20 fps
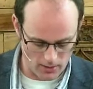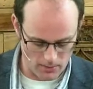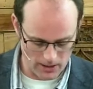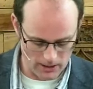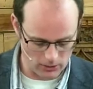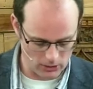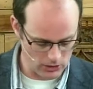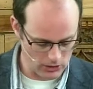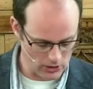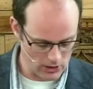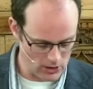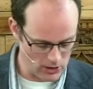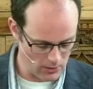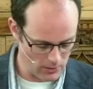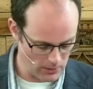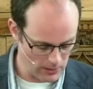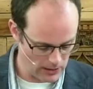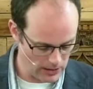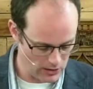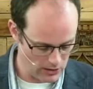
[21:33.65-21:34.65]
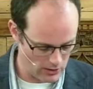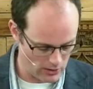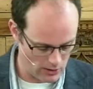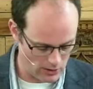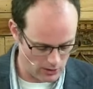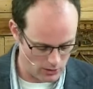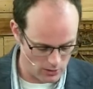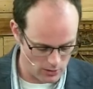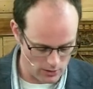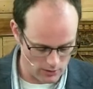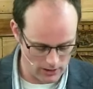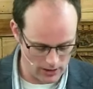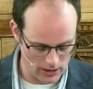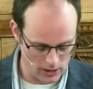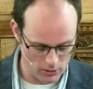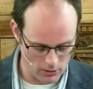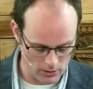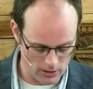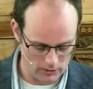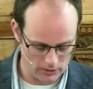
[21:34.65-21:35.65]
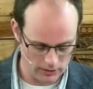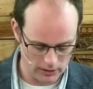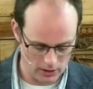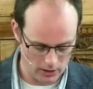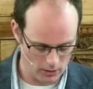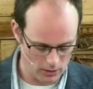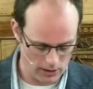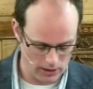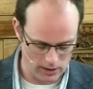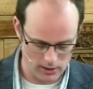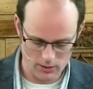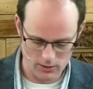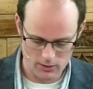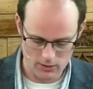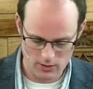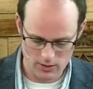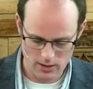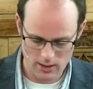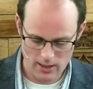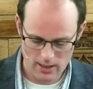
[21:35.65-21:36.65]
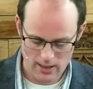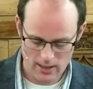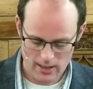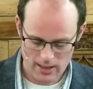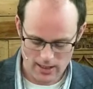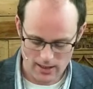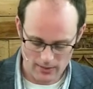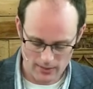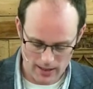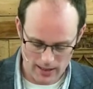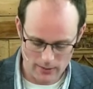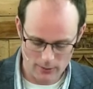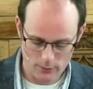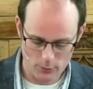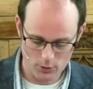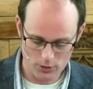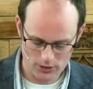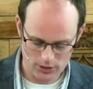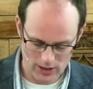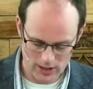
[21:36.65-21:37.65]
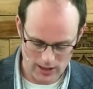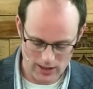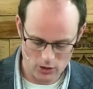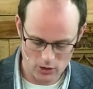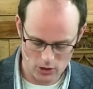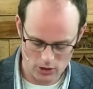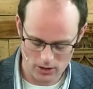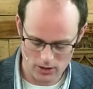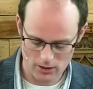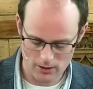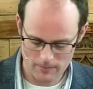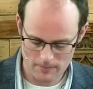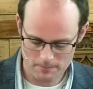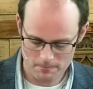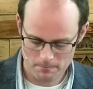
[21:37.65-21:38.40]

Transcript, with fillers: the mountain is split into zones of increasing holiness and therefore danger.